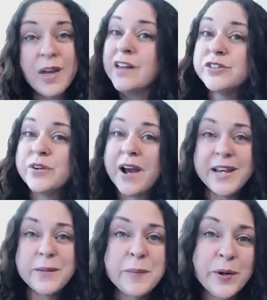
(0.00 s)
trying
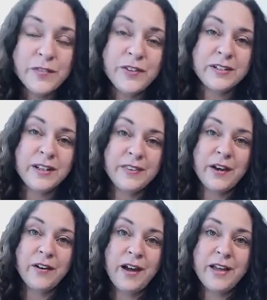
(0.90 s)
to be perfect in
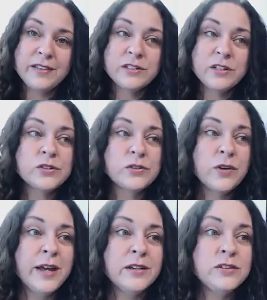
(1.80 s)
their eyes. You're
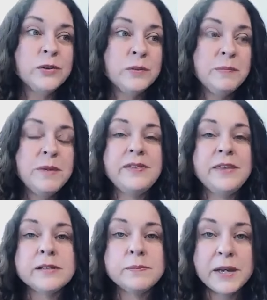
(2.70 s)
trying to meet the
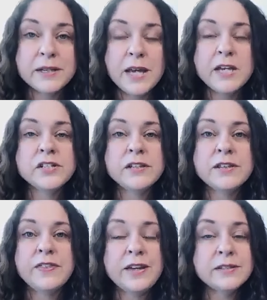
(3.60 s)
expectation
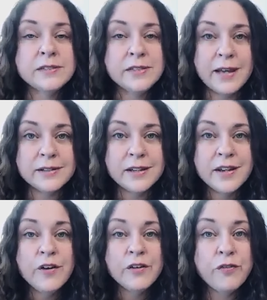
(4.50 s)
that they set
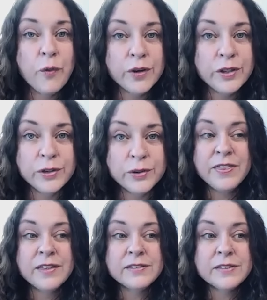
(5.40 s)
for you
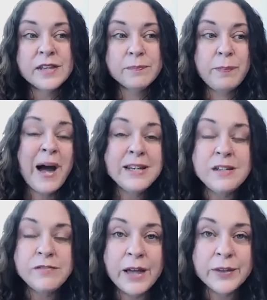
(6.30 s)
is by
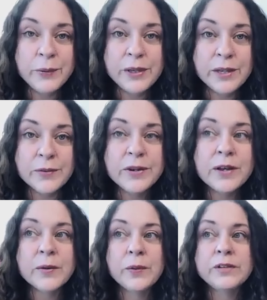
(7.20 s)
devaluing you. In
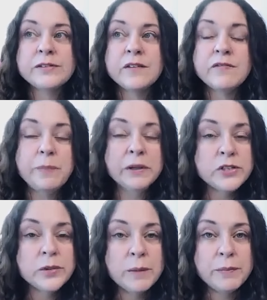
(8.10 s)
other words, they've built
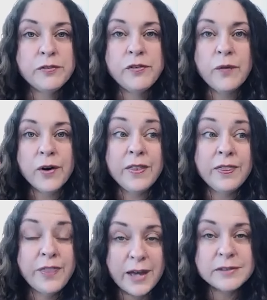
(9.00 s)
you up before, and
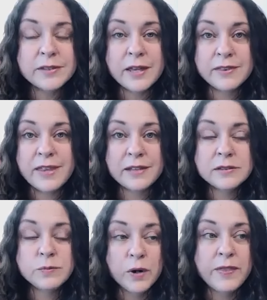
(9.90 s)
that's that that's
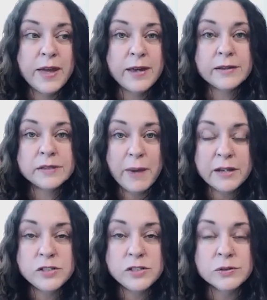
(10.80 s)
where they
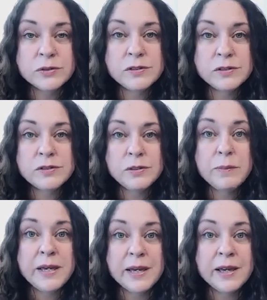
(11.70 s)
expect you to
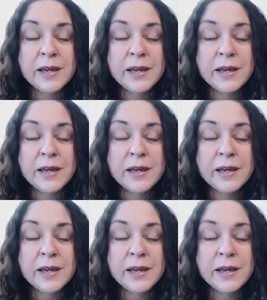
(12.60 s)
be.